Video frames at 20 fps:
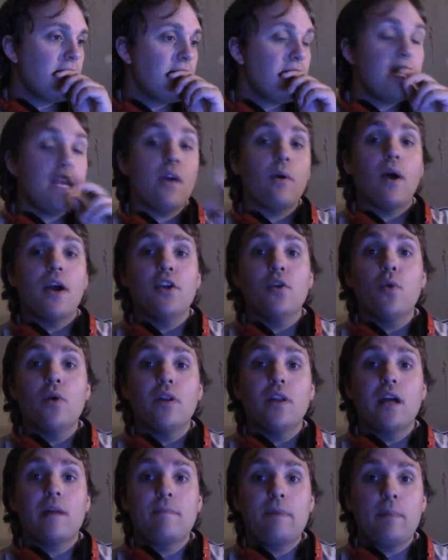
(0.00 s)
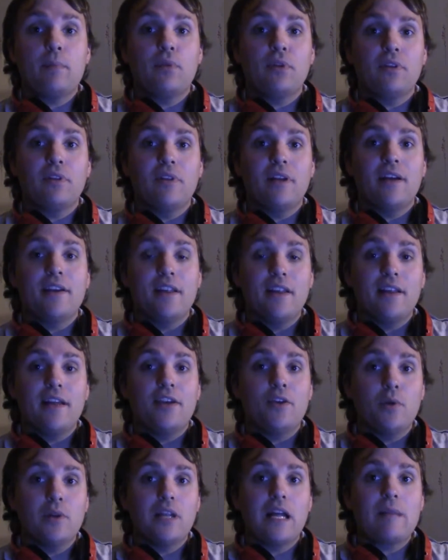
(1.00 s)
Now, I know a lot
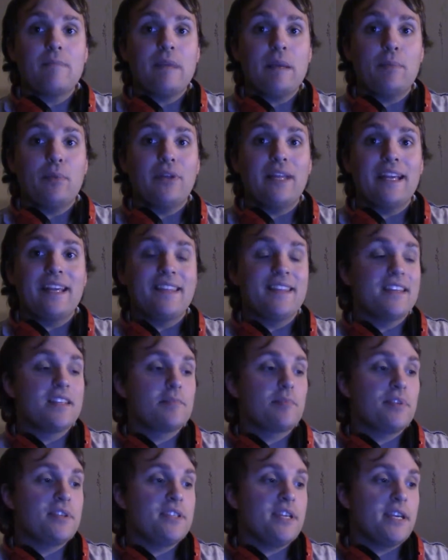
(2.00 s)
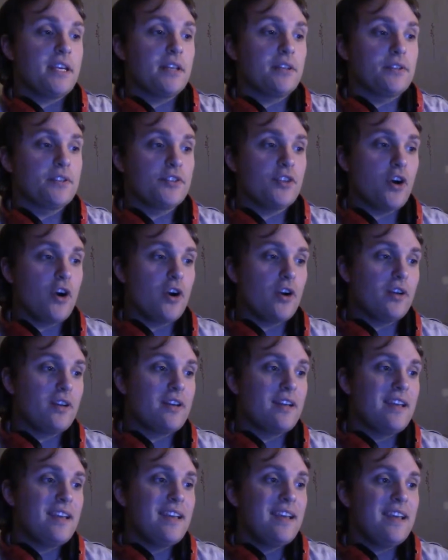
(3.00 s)
of people like this particular song,
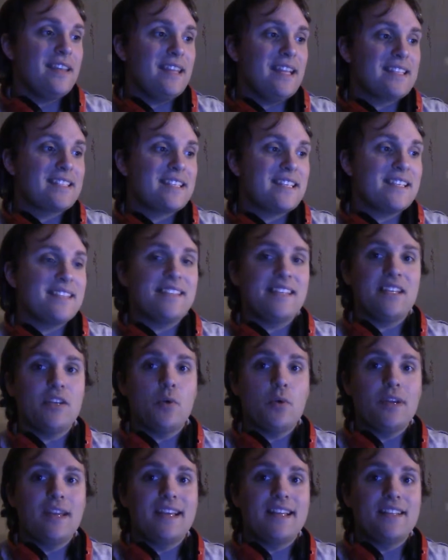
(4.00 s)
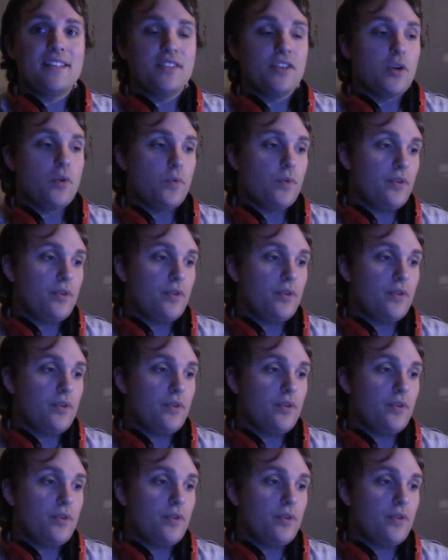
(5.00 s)
and that's Casino Night Zone.